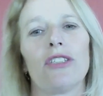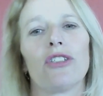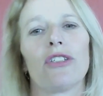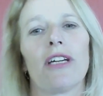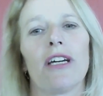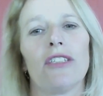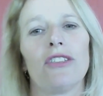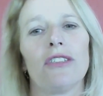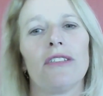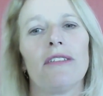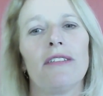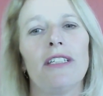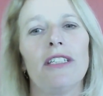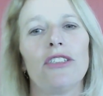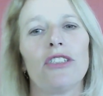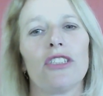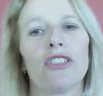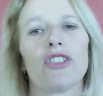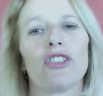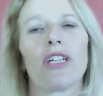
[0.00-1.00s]
Education's
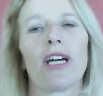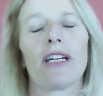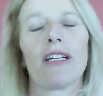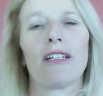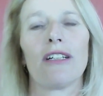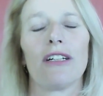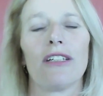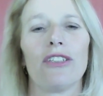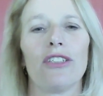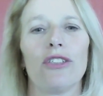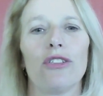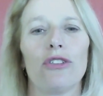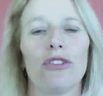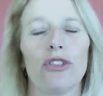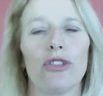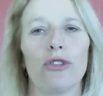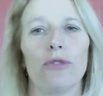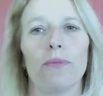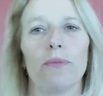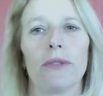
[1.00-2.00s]
teaching channel on
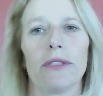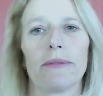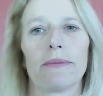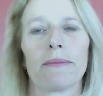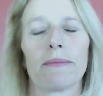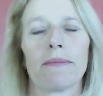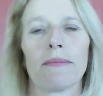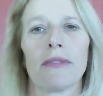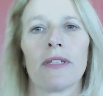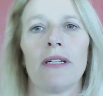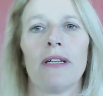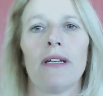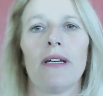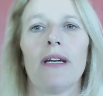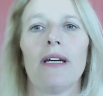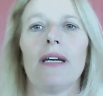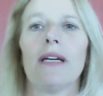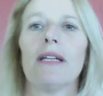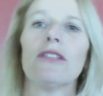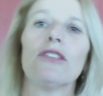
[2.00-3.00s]
YouTube.
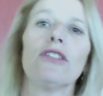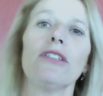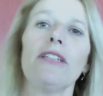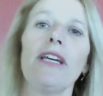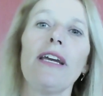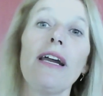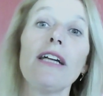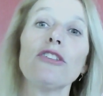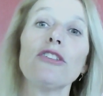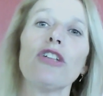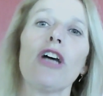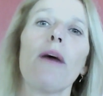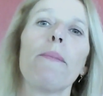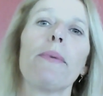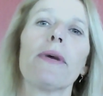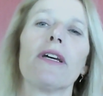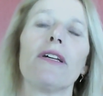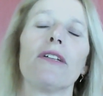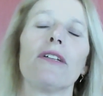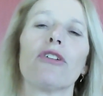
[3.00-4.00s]
Today our
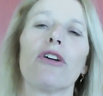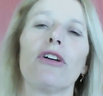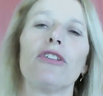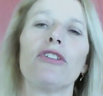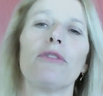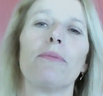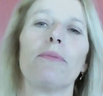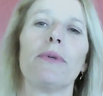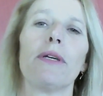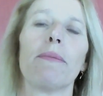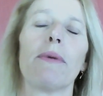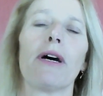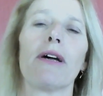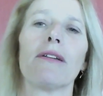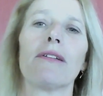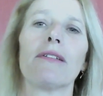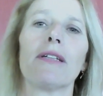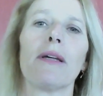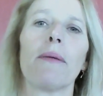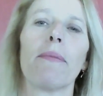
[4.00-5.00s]
topic is going to be
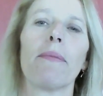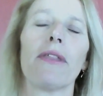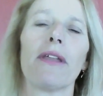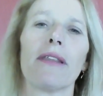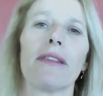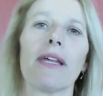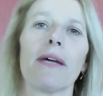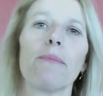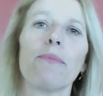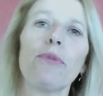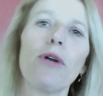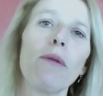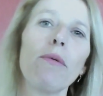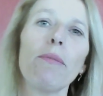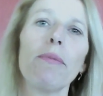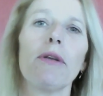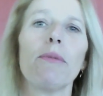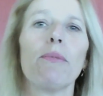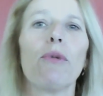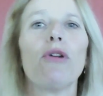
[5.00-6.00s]
about something that
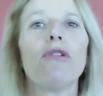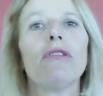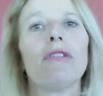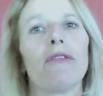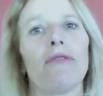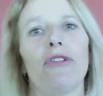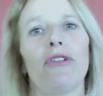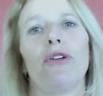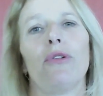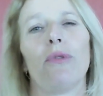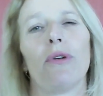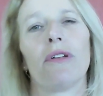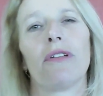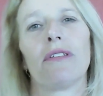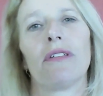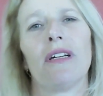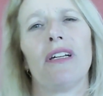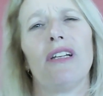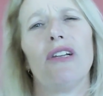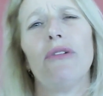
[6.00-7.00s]
probably most of you will
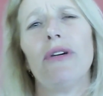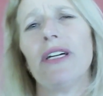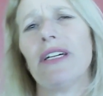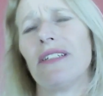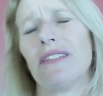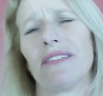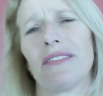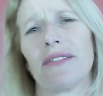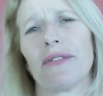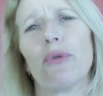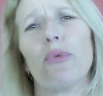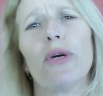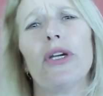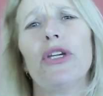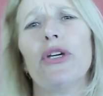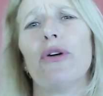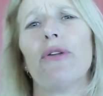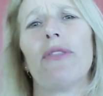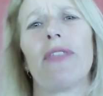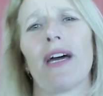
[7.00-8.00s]
say, Louise, we
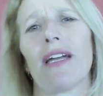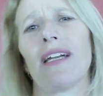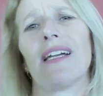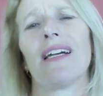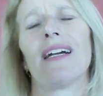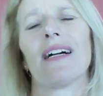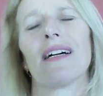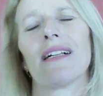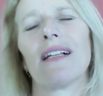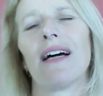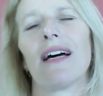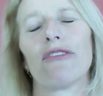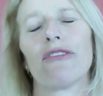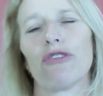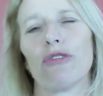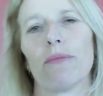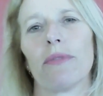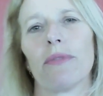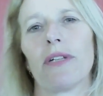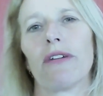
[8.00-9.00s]
do that in our
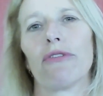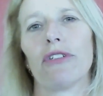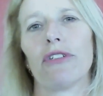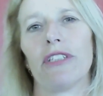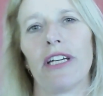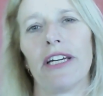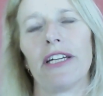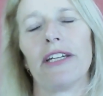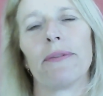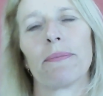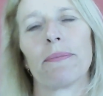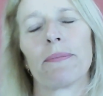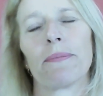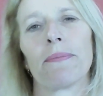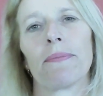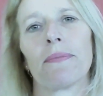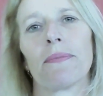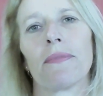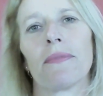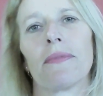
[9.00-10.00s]
classrooms every day.
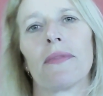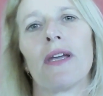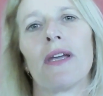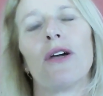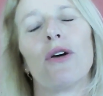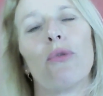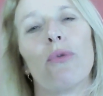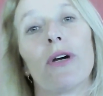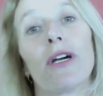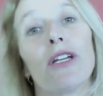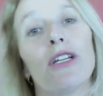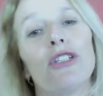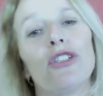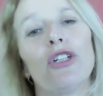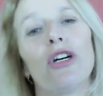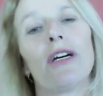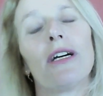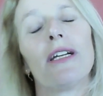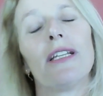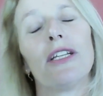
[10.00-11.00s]
We're going
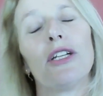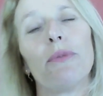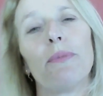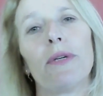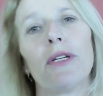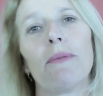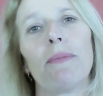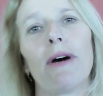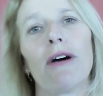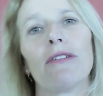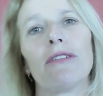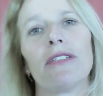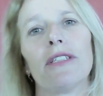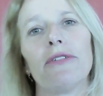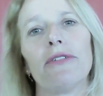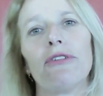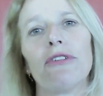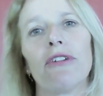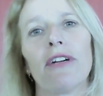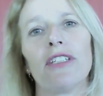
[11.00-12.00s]
to talk a little bit about
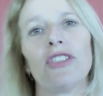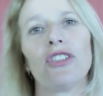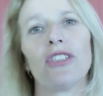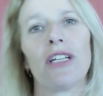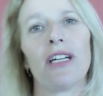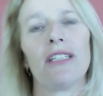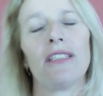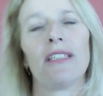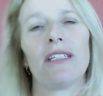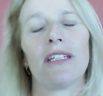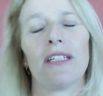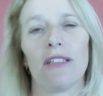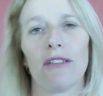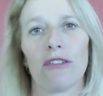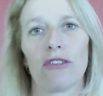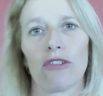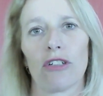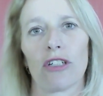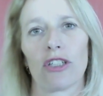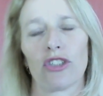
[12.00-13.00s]
differentiating
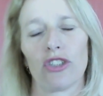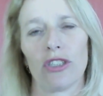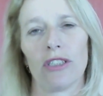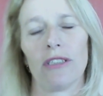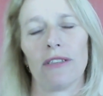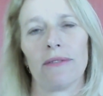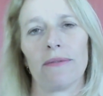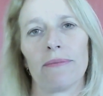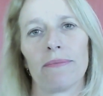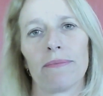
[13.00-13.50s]
instruction.